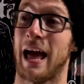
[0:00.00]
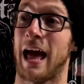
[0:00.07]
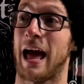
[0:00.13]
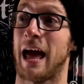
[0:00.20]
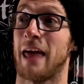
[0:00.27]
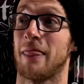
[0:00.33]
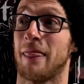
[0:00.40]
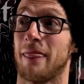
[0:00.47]

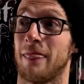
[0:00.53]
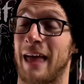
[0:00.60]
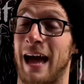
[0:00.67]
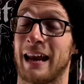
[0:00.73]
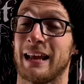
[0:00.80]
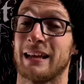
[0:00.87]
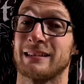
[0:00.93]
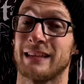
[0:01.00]
and
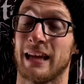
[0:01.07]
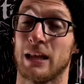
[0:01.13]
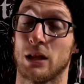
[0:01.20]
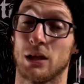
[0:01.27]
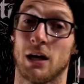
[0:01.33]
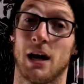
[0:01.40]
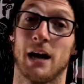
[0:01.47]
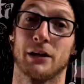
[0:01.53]
that is a
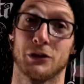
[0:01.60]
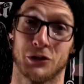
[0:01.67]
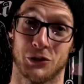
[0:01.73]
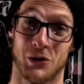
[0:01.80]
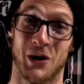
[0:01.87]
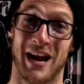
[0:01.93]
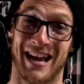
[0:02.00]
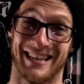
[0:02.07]
lot of
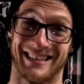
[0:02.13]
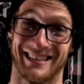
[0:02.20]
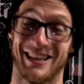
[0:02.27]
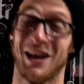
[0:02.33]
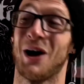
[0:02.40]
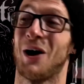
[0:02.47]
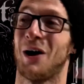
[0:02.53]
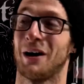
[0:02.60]

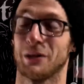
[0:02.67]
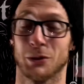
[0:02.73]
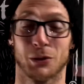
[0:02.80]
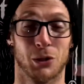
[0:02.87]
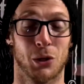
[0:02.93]
stress on your